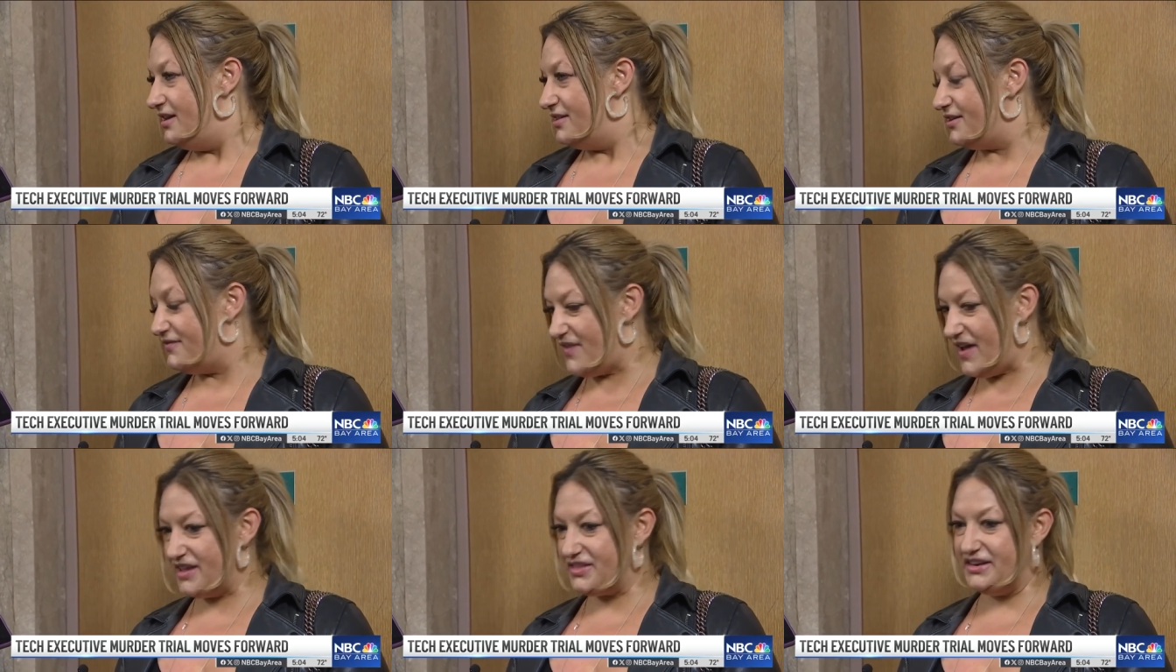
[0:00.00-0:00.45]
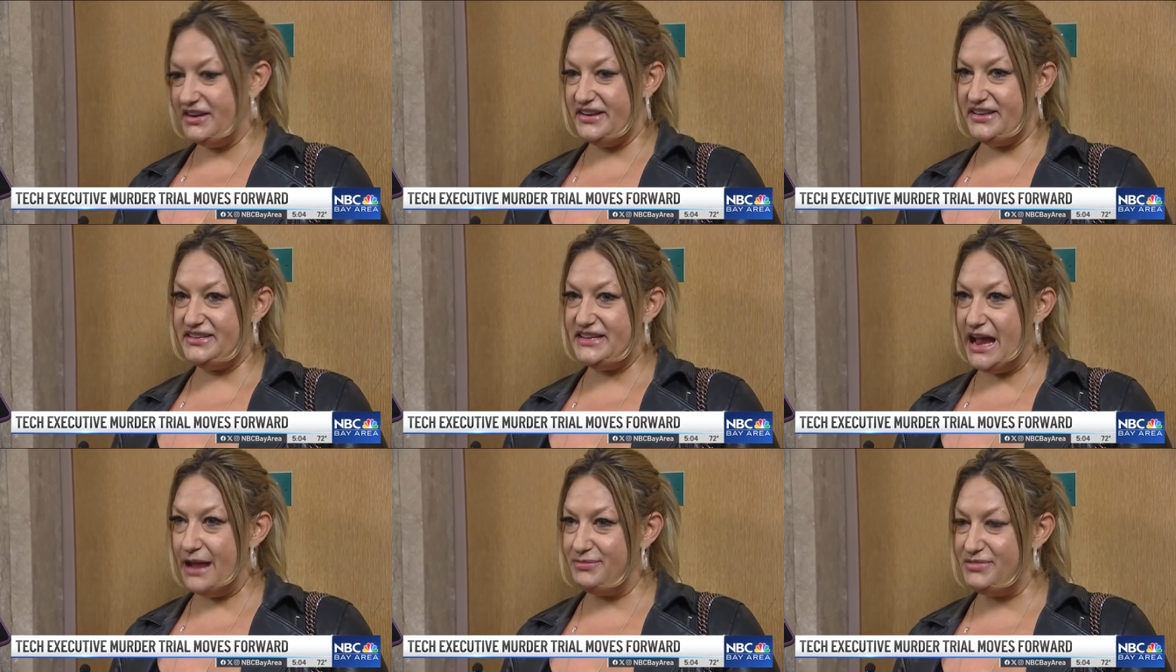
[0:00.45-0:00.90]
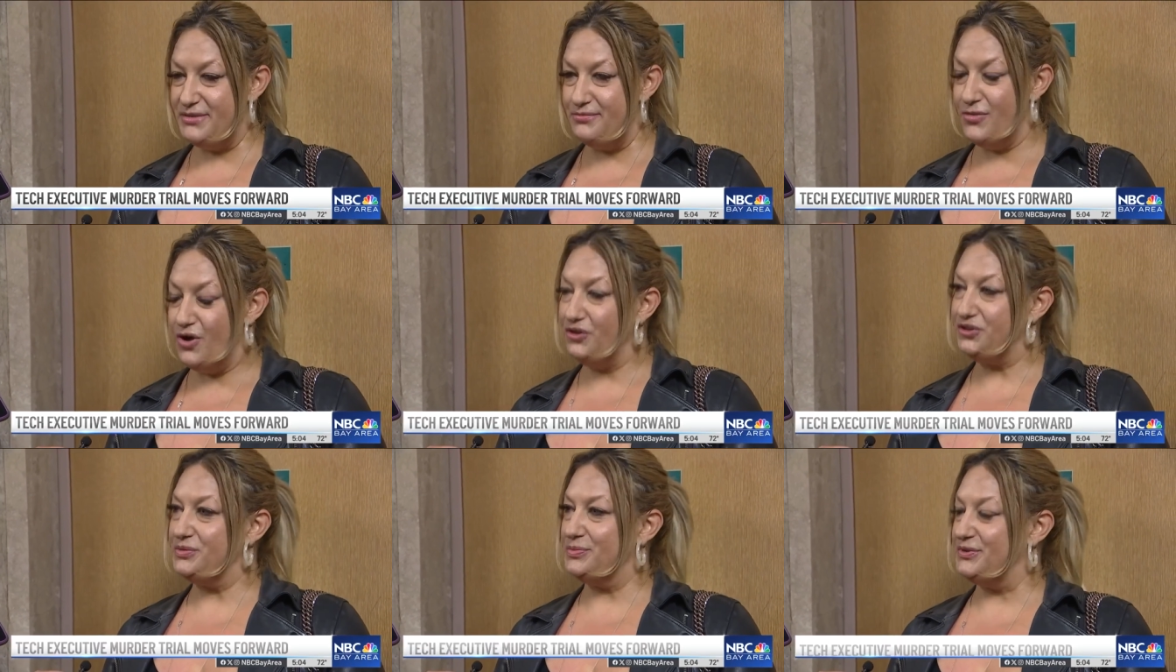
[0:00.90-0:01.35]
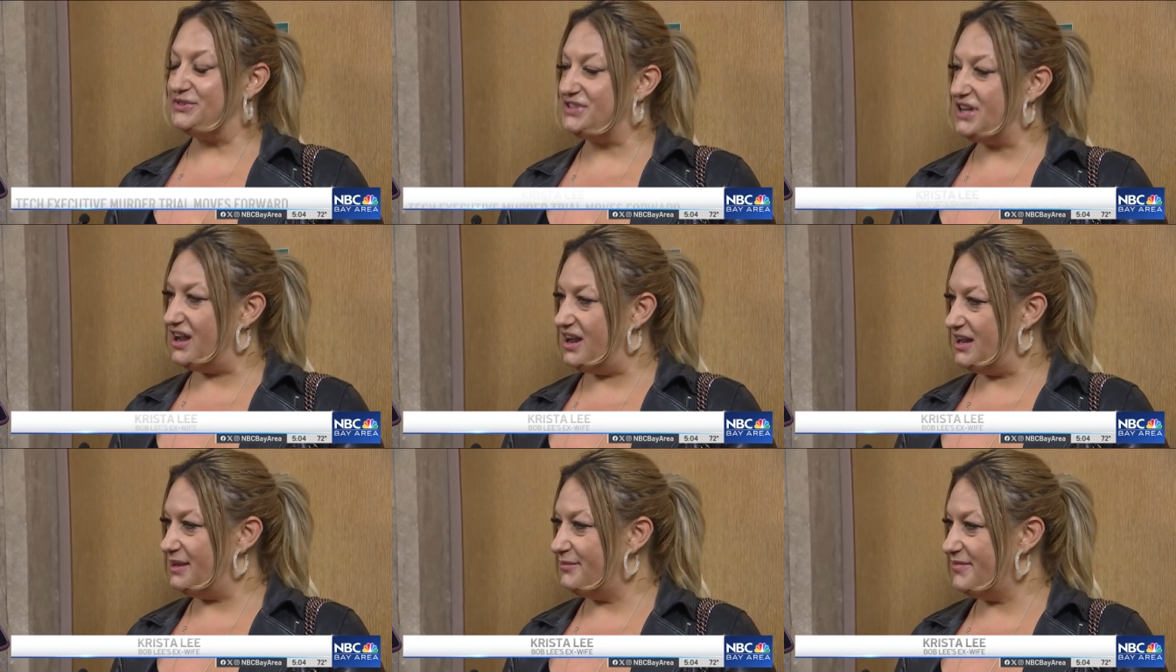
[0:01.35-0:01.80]
The fact that he stabbed him multiple
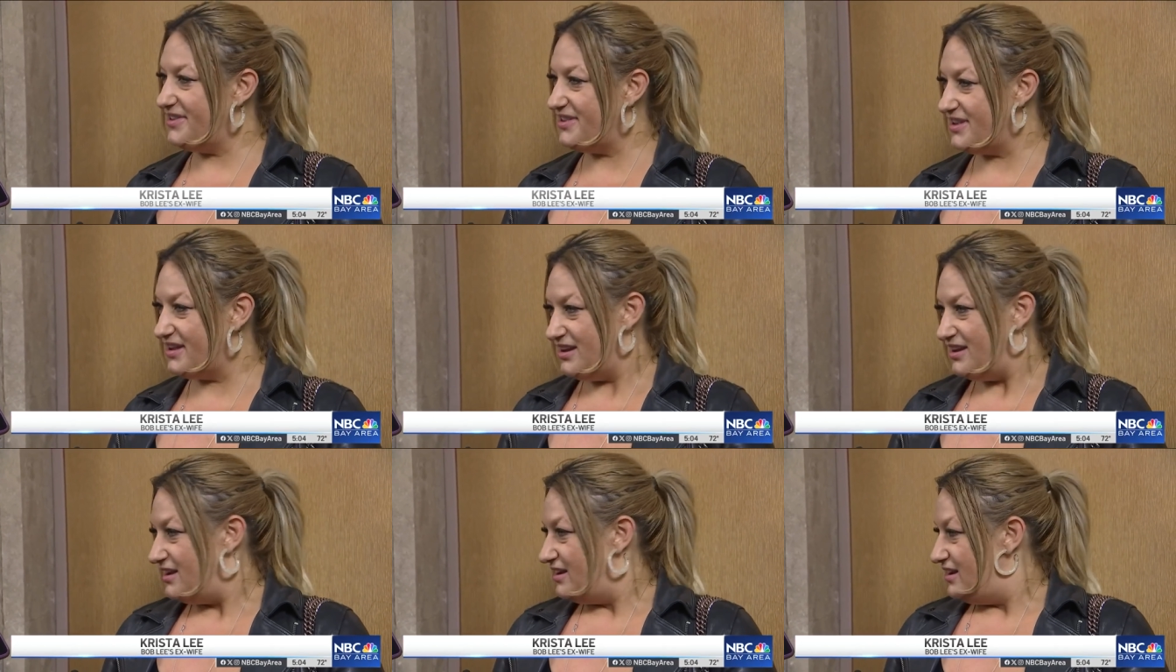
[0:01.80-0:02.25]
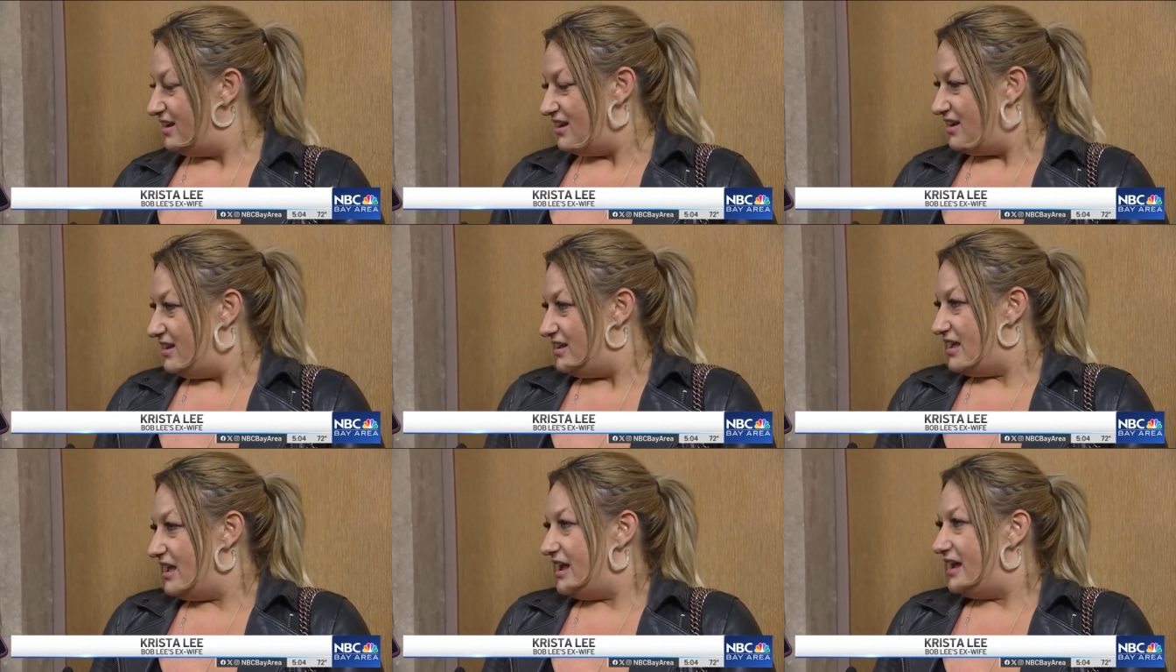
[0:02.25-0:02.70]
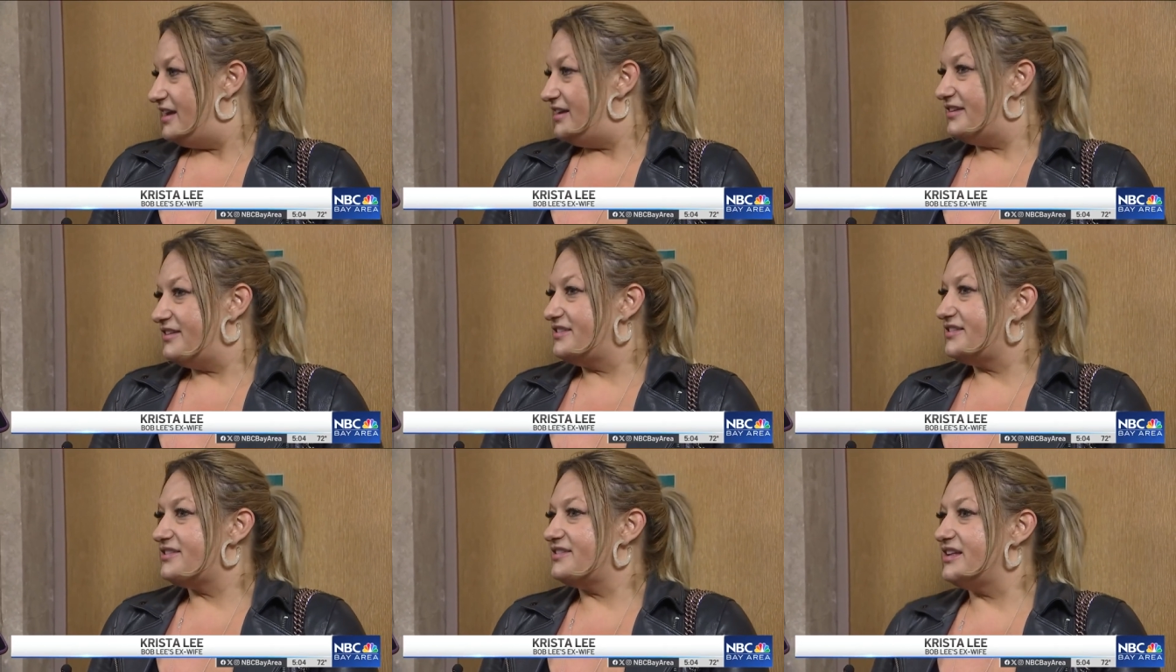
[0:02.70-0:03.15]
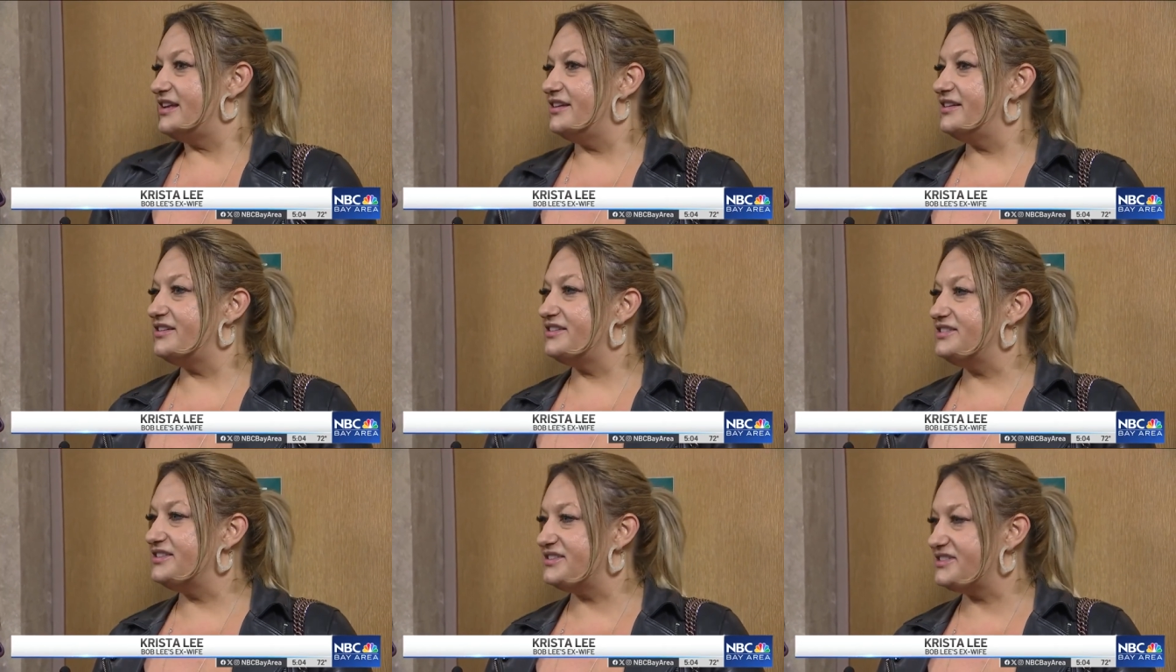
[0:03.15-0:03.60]
times that is,
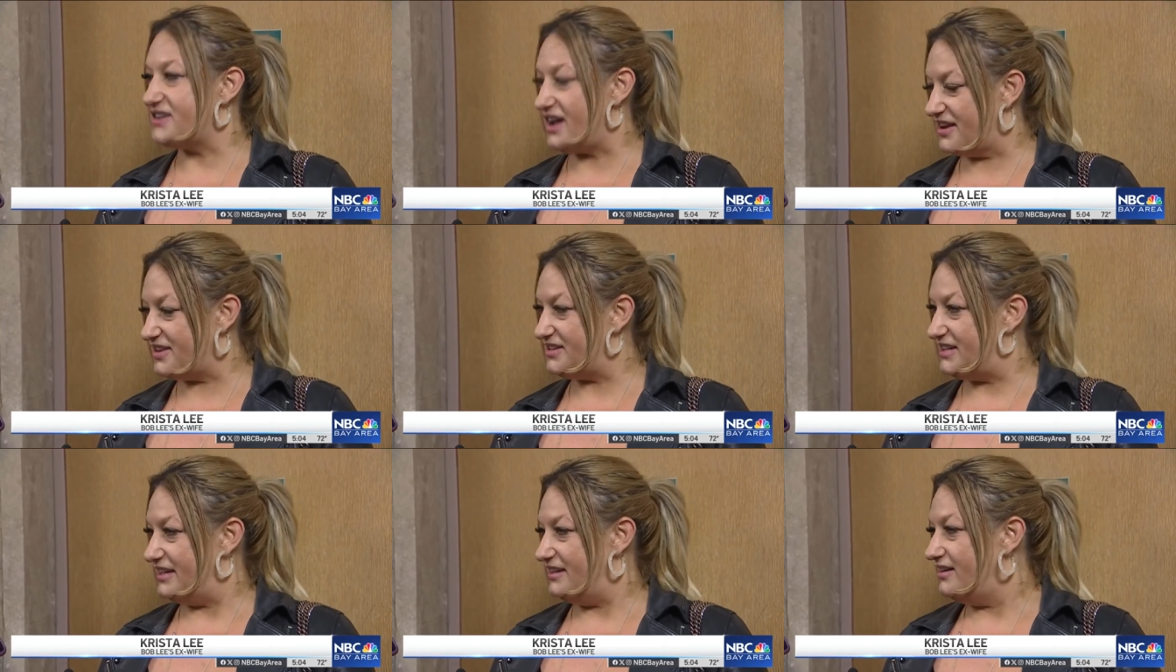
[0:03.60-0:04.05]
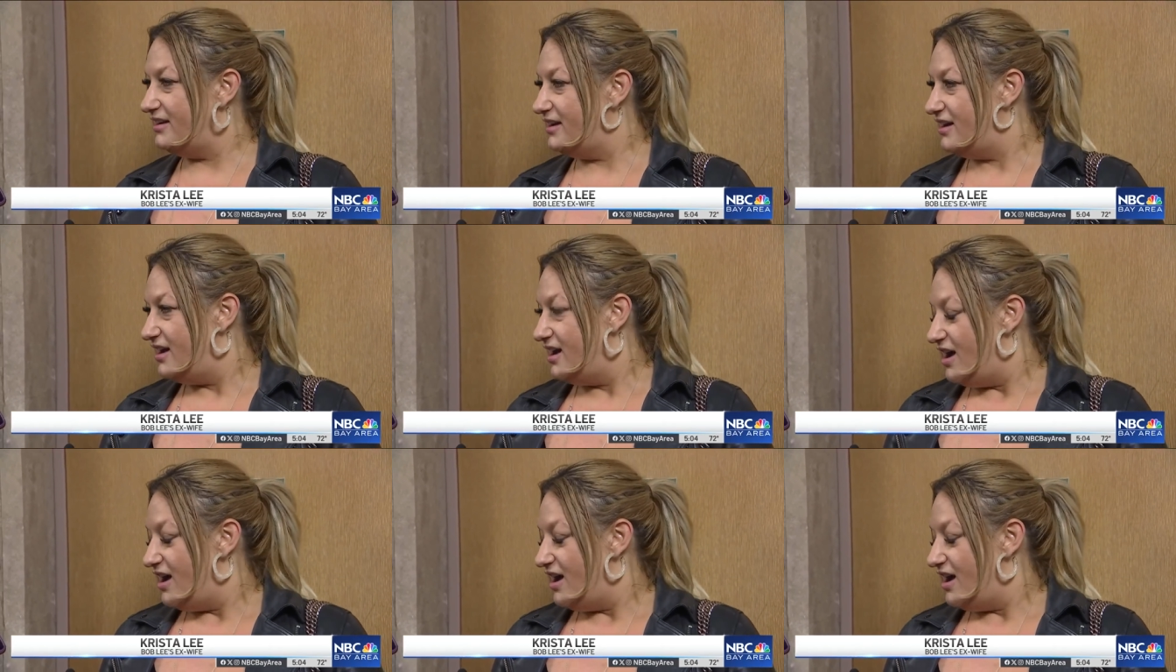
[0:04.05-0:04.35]
is disgusting.